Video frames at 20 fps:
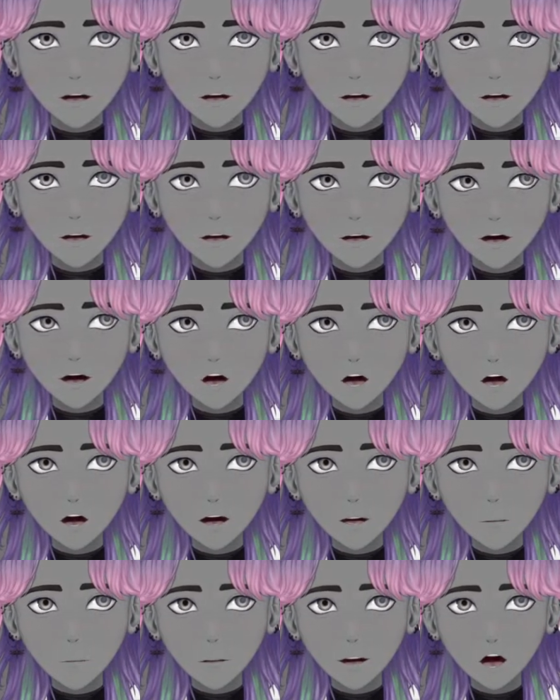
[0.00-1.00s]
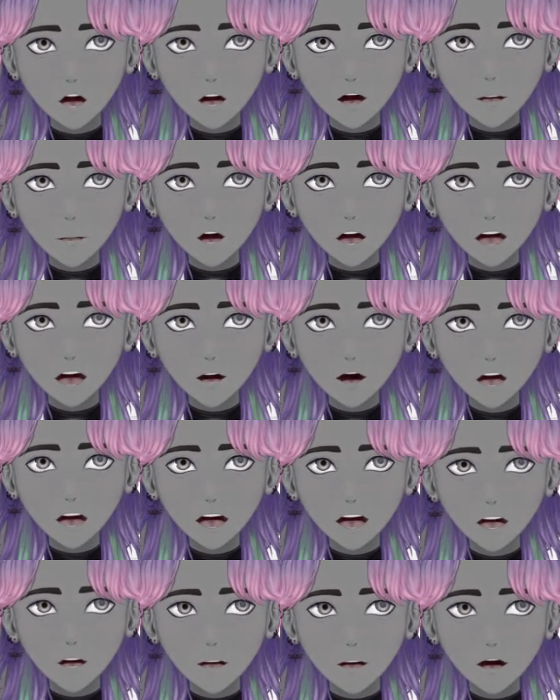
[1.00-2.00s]
That's a big ass paper. I have no
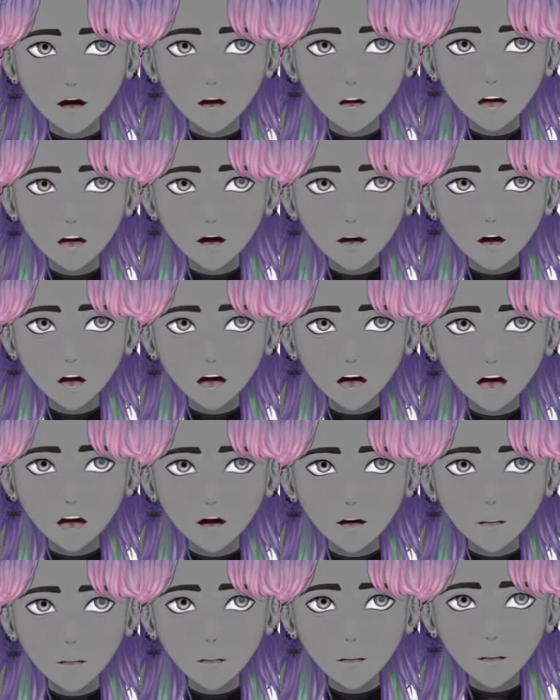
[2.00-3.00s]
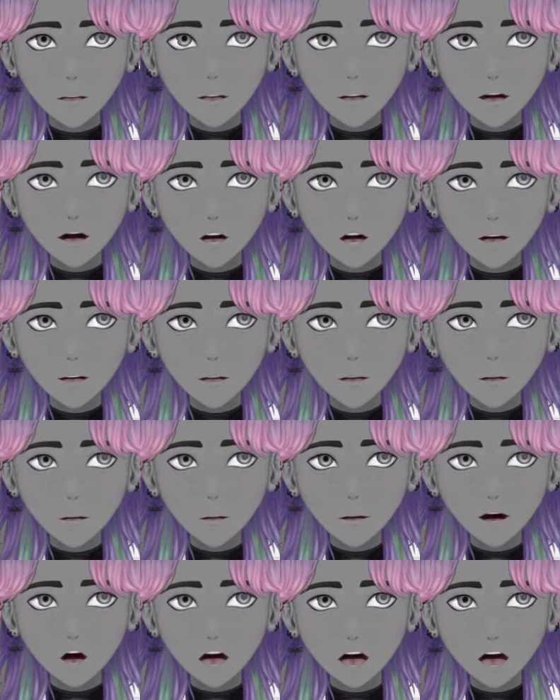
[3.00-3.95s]
idea what it would be.